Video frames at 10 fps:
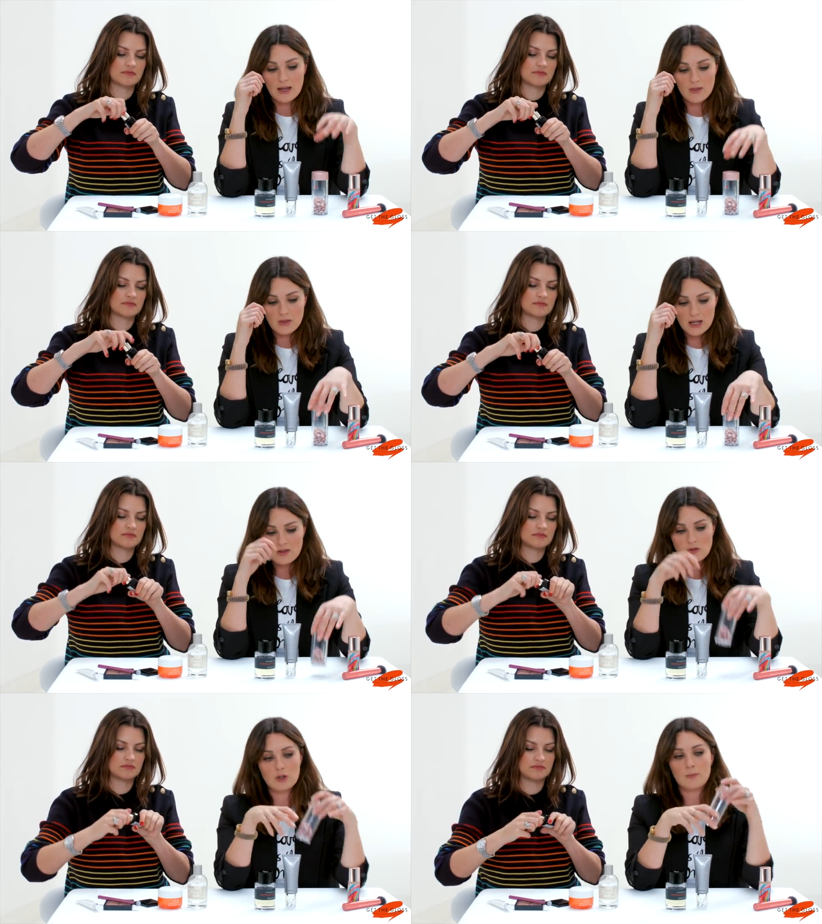Speaker 1: And
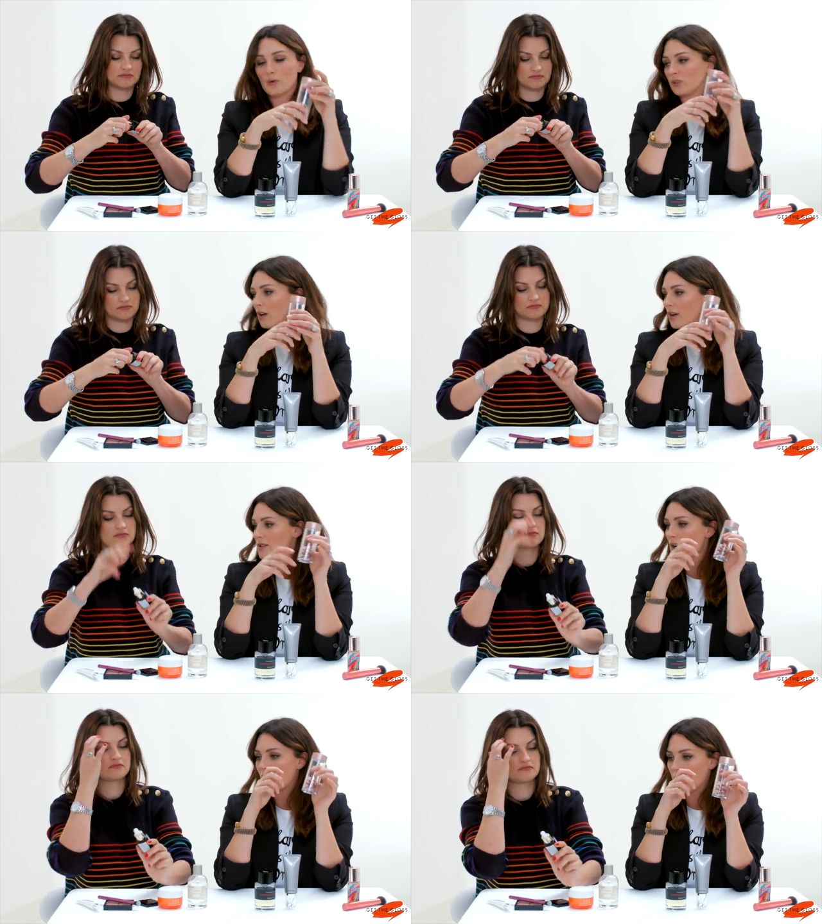these two
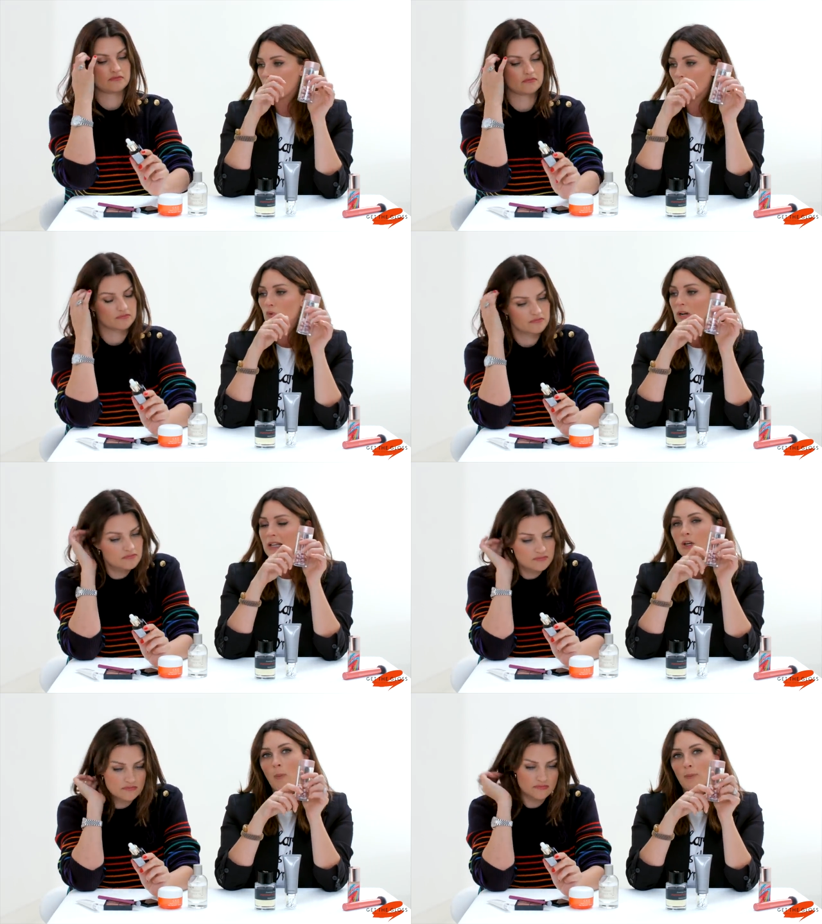products, I think,
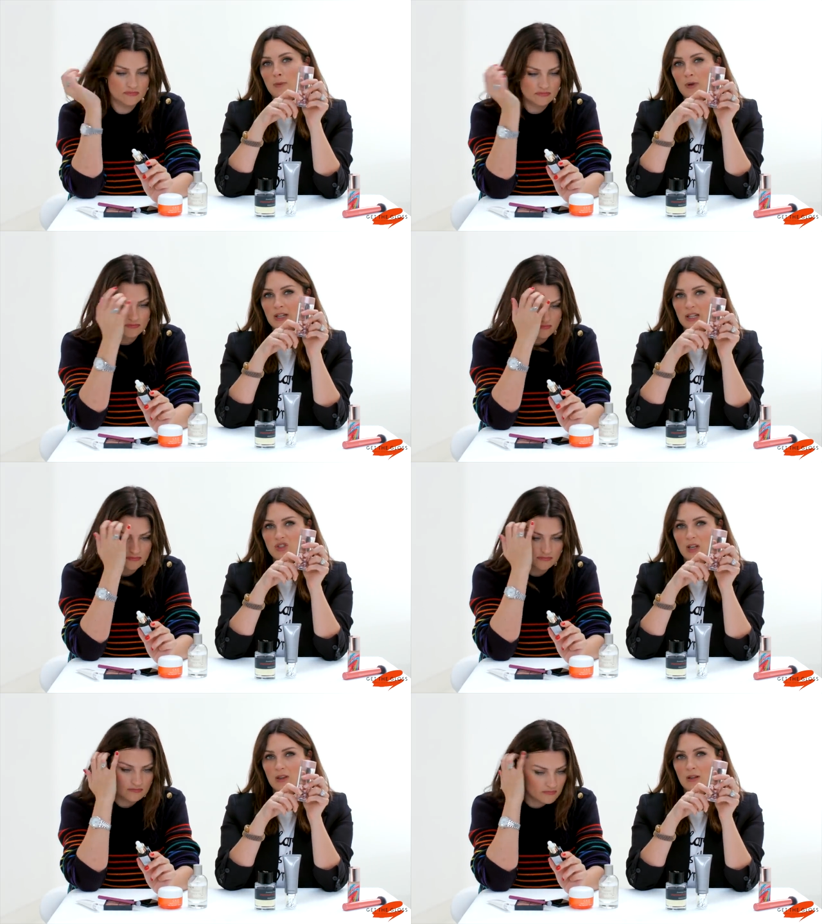really complement
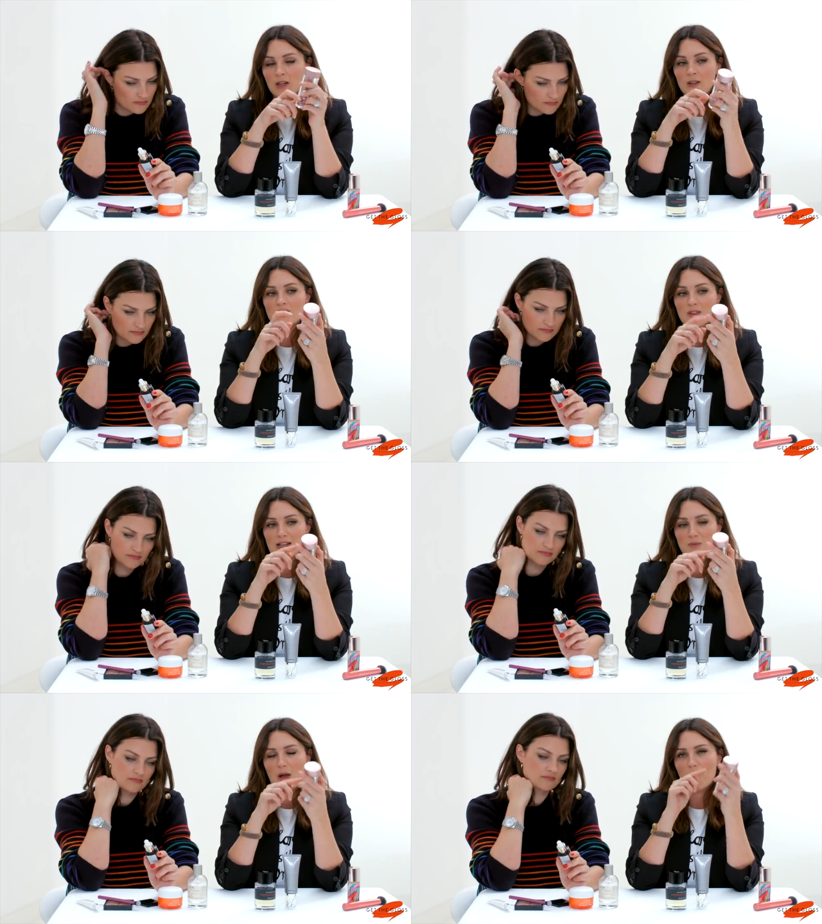each other. So
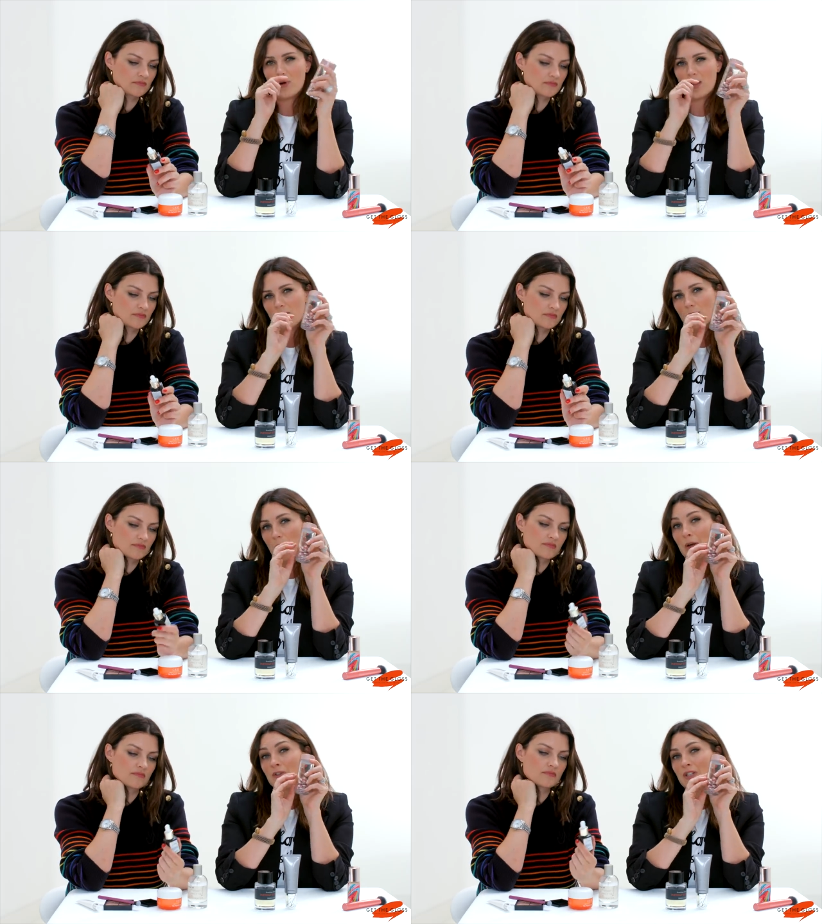that's why I'm putting them
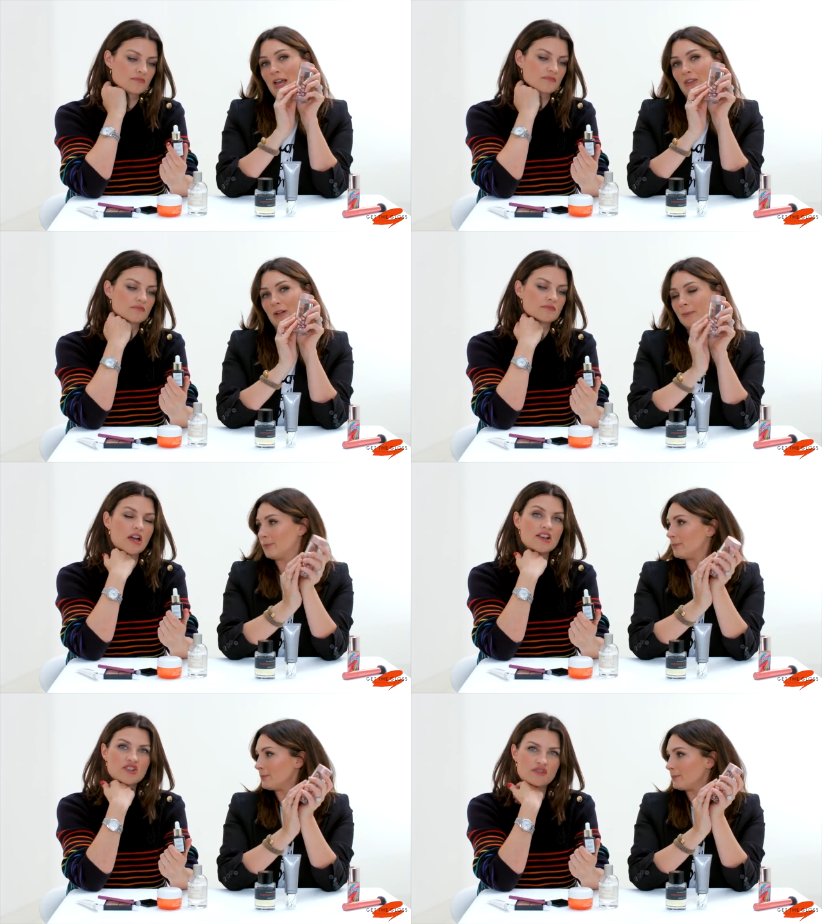both together.
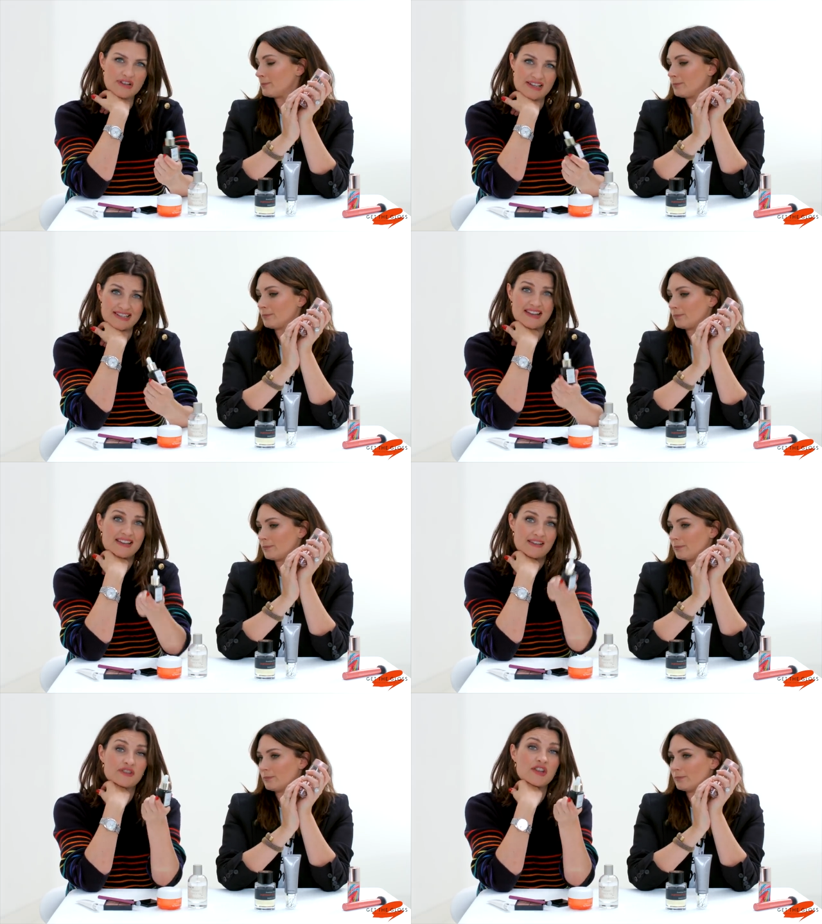
Speaker 2: I should really say,
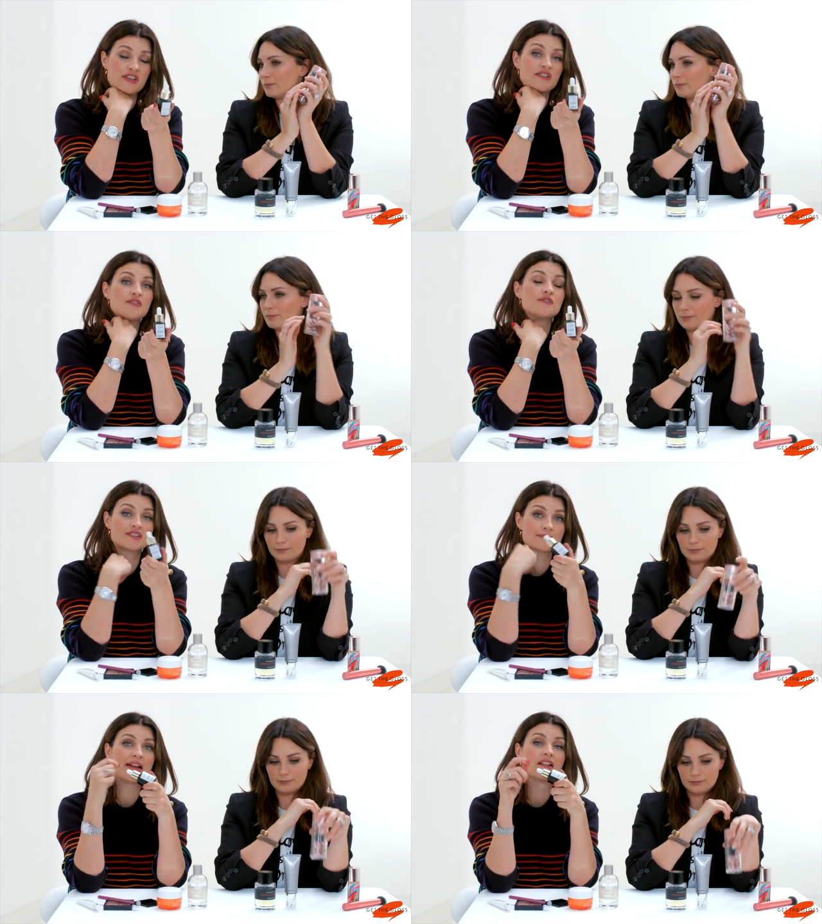even though they do
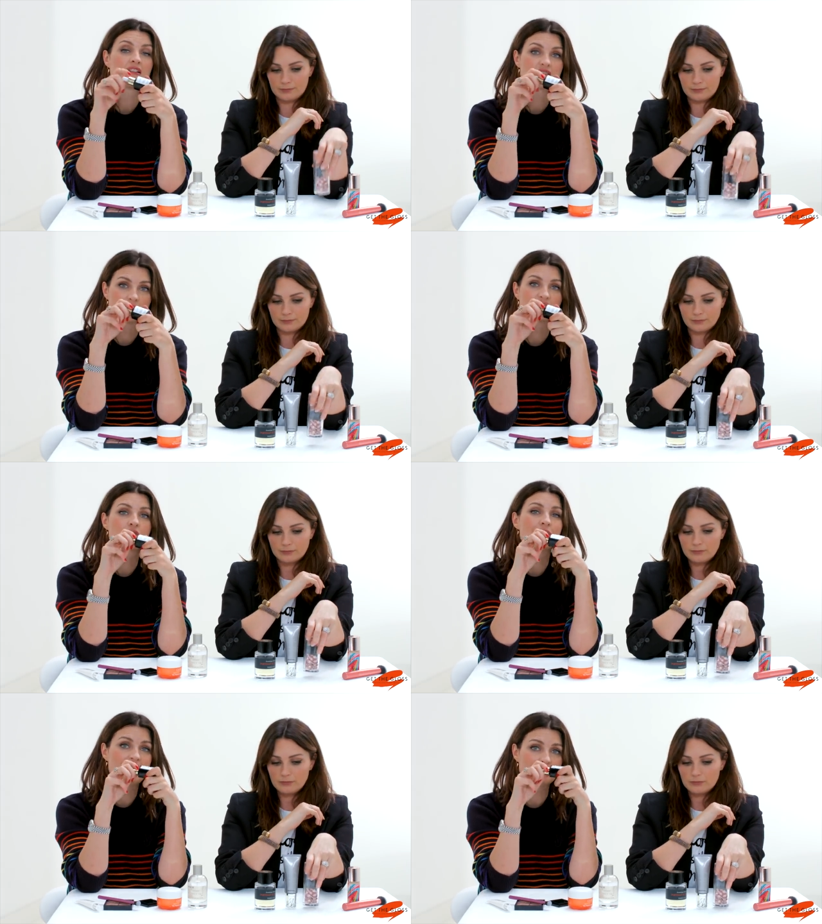smell, some of
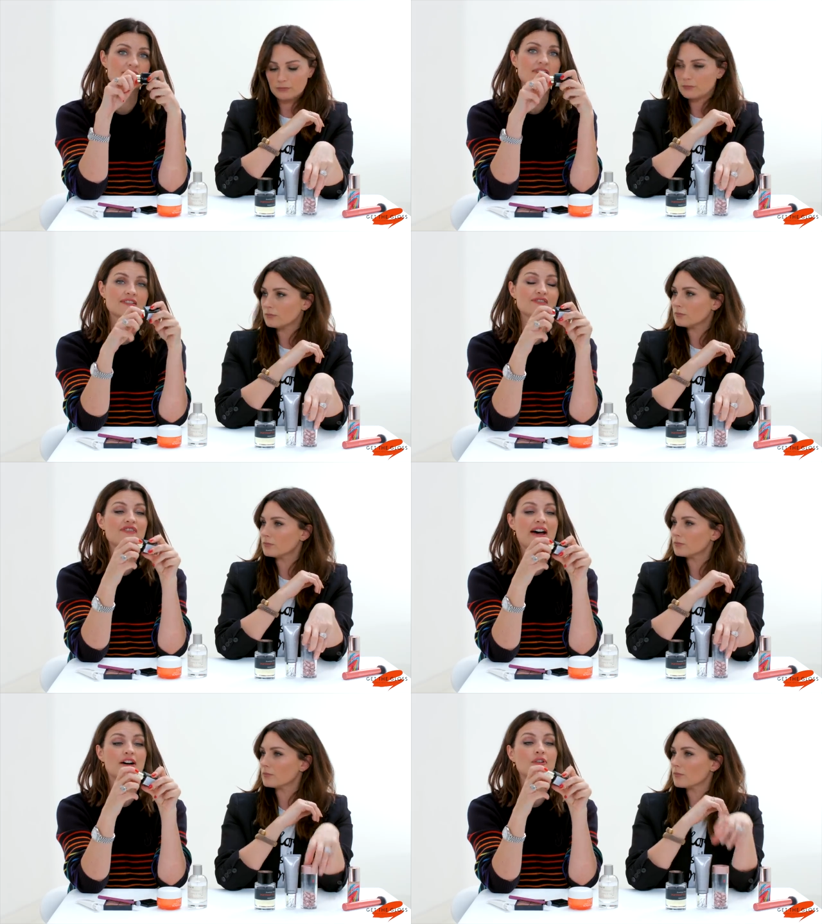them absolutely
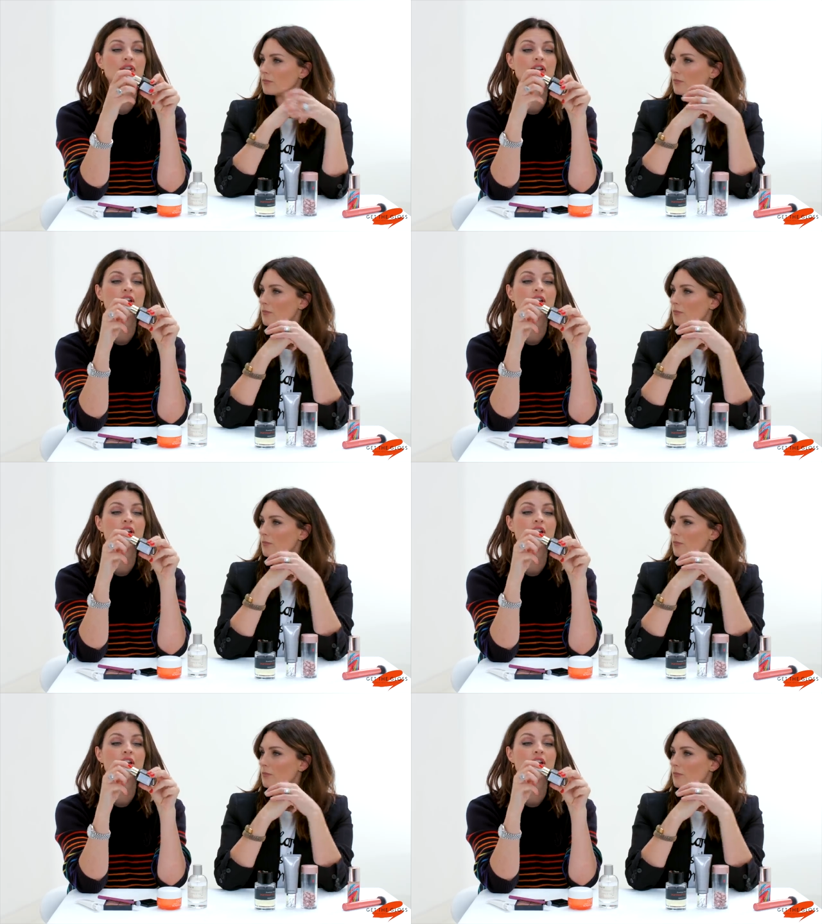foul,